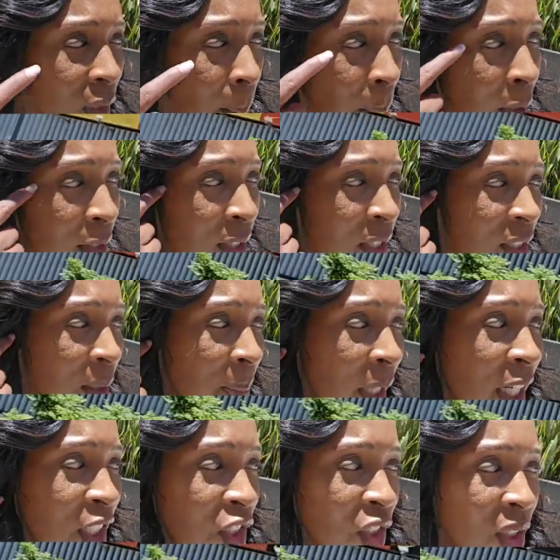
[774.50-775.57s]

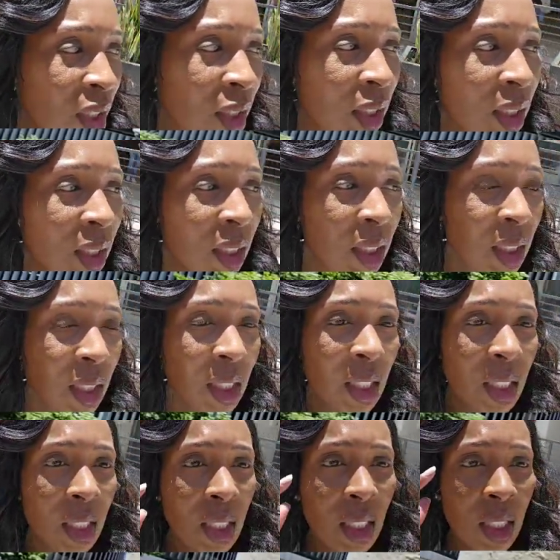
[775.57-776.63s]
participation
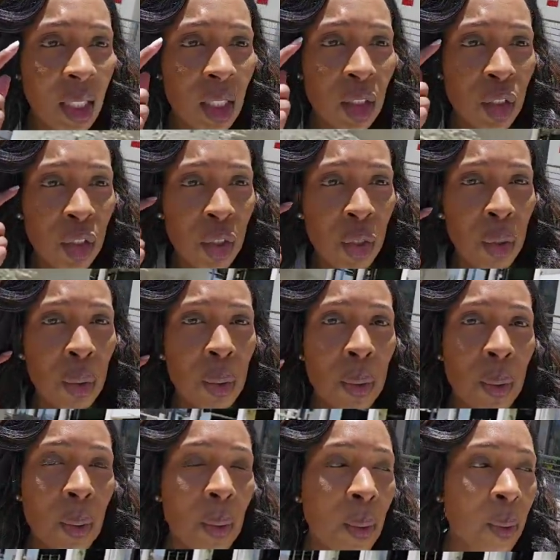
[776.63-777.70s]

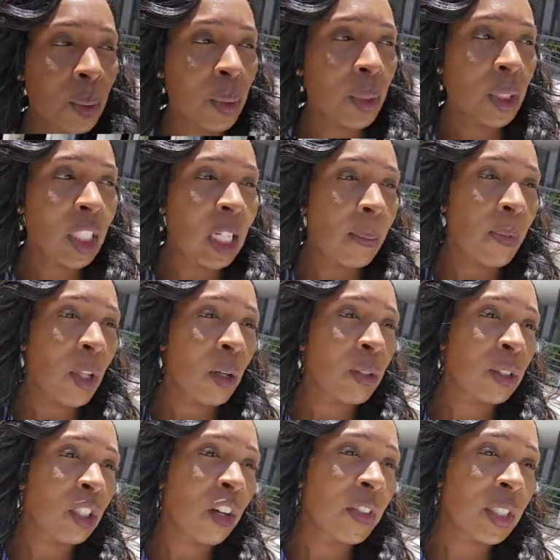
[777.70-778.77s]
to keep those
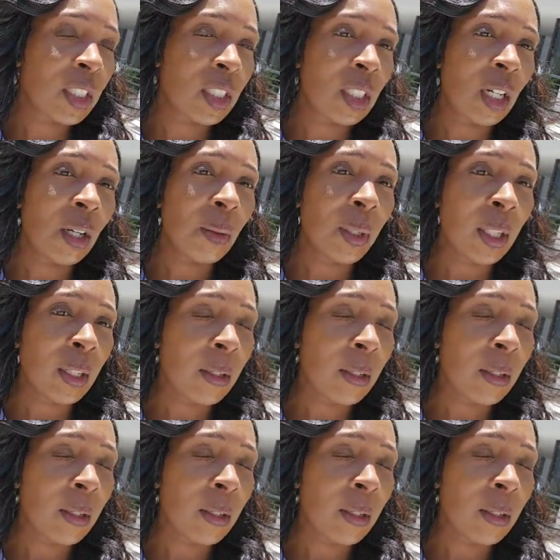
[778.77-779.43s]
services going.